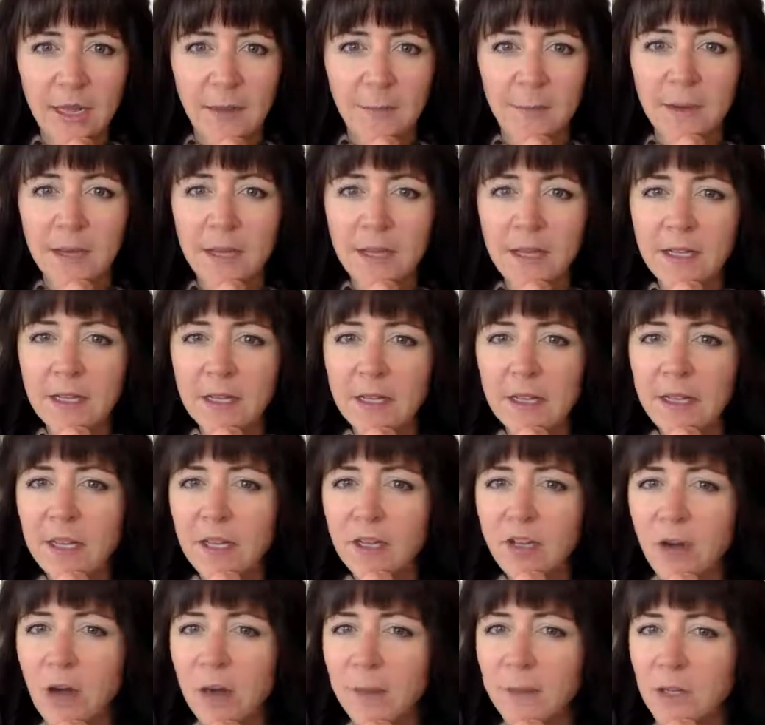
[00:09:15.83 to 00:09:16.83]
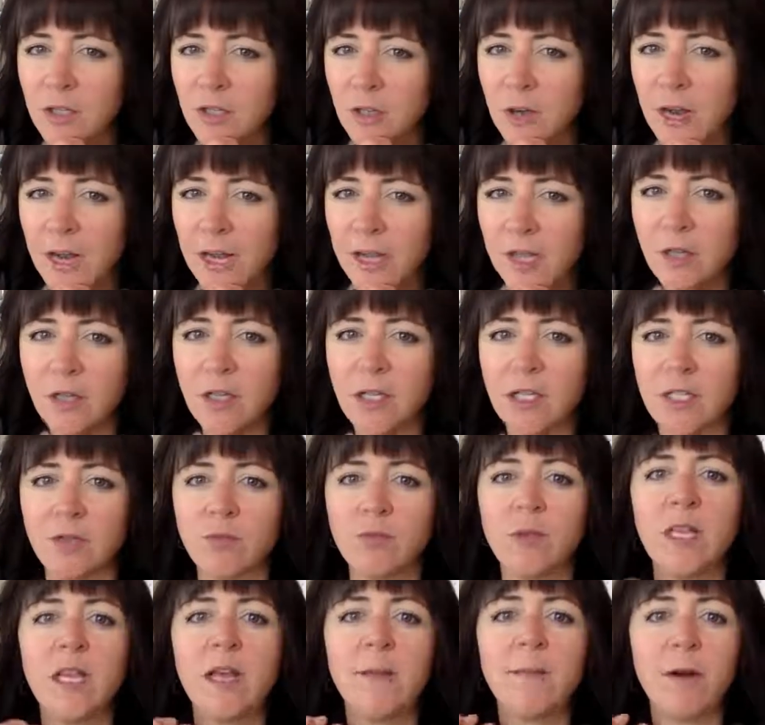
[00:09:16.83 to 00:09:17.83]
But the drama triangle is
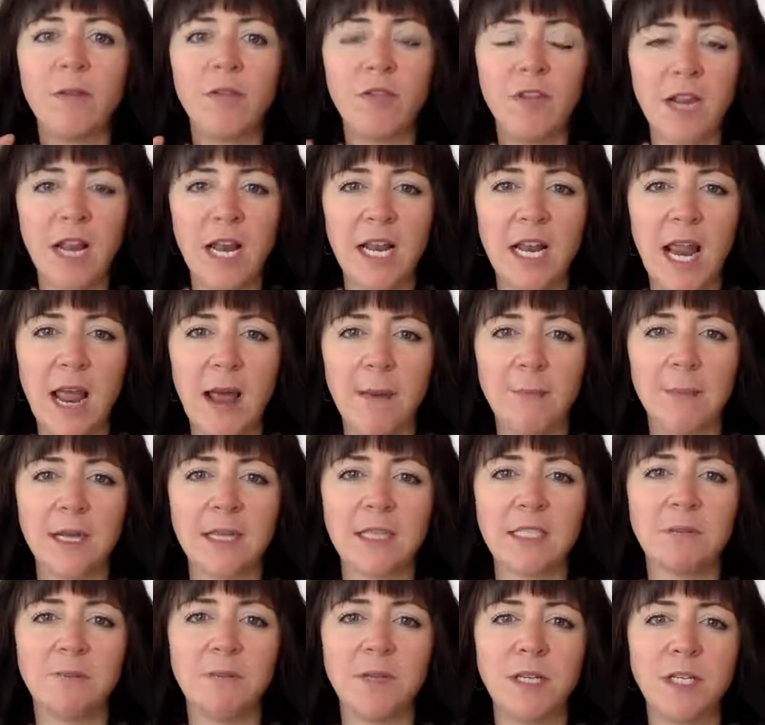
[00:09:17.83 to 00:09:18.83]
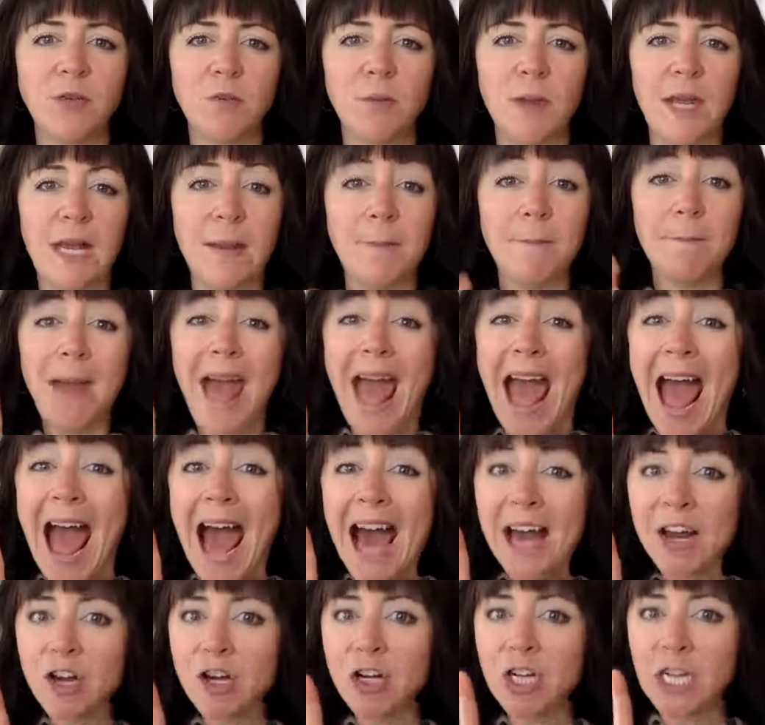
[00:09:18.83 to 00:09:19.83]
really about the dynamics between
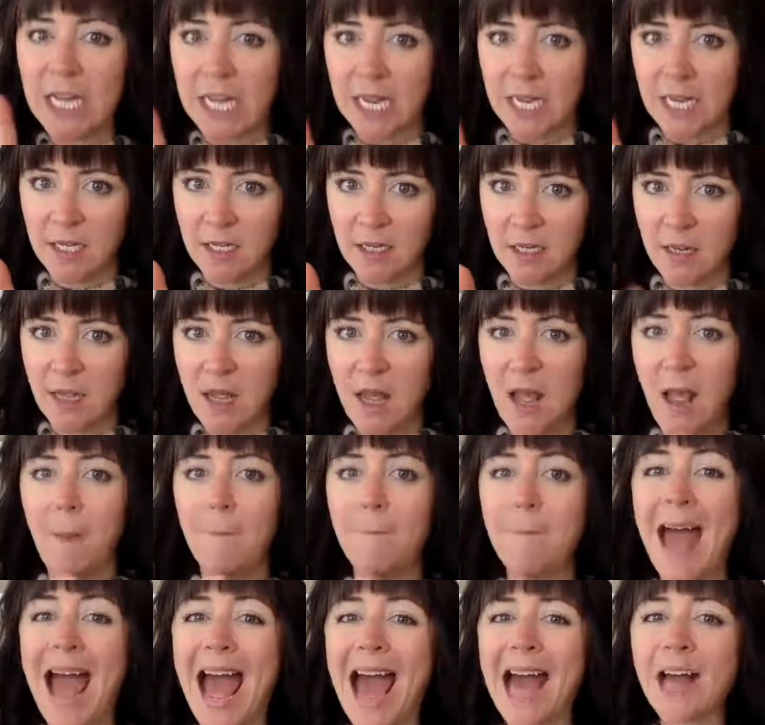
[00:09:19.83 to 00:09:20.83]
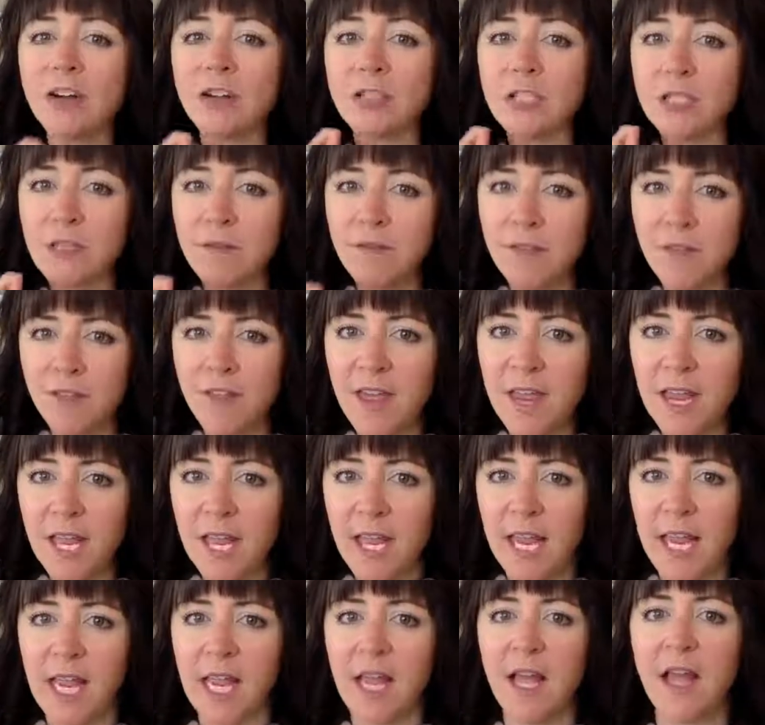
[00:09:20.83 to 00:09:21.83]
patterns of
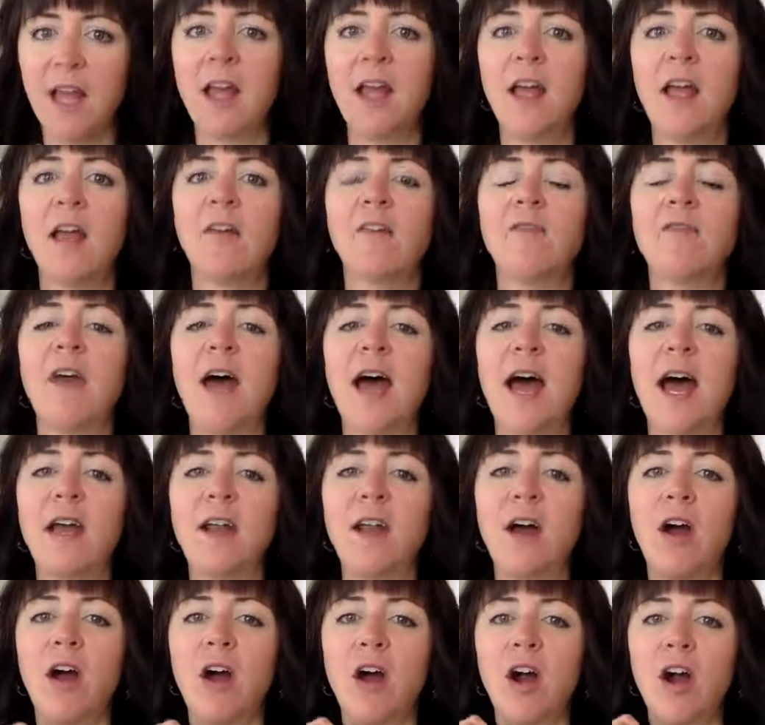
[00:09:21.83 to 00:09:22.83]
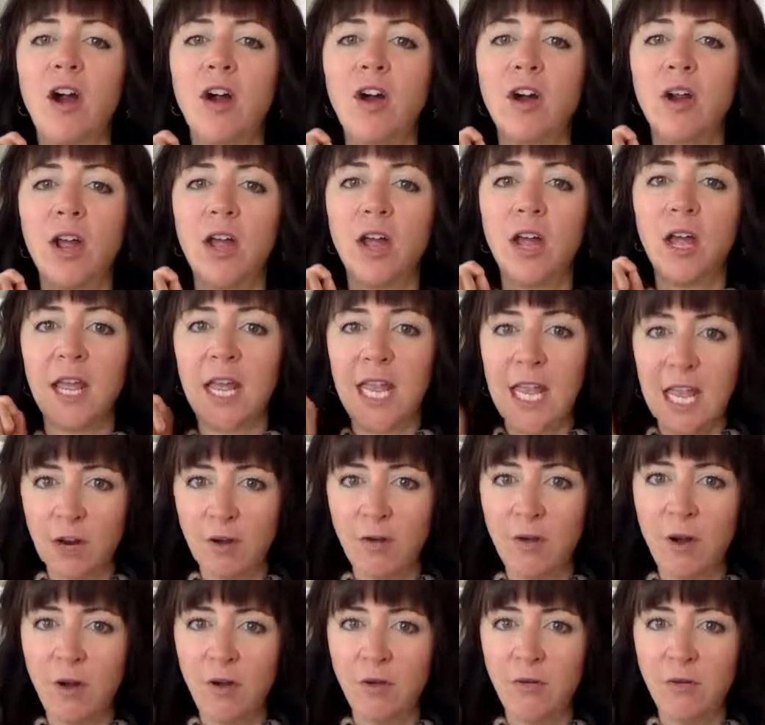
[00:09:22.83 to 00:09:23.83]
thinking that are
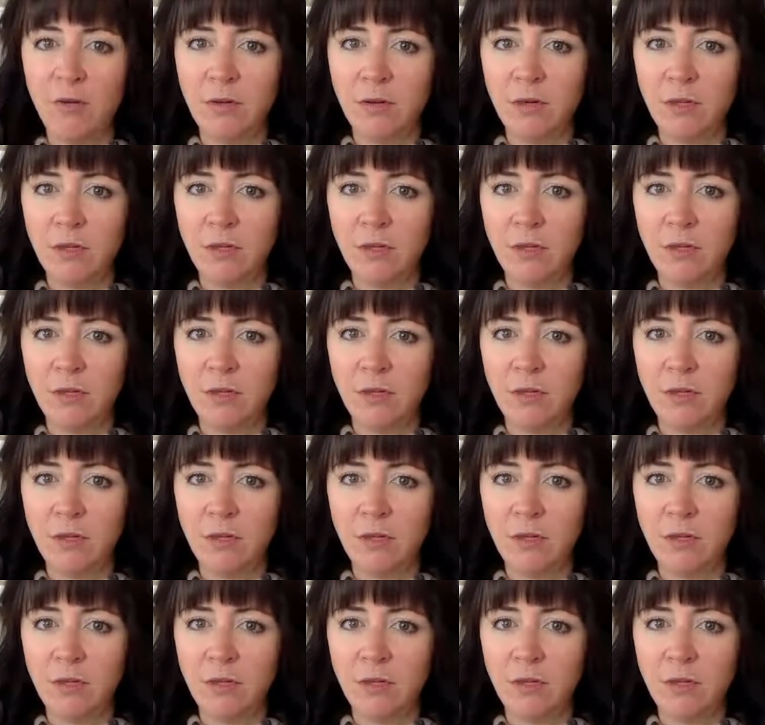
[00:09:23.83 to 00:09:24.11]
hero,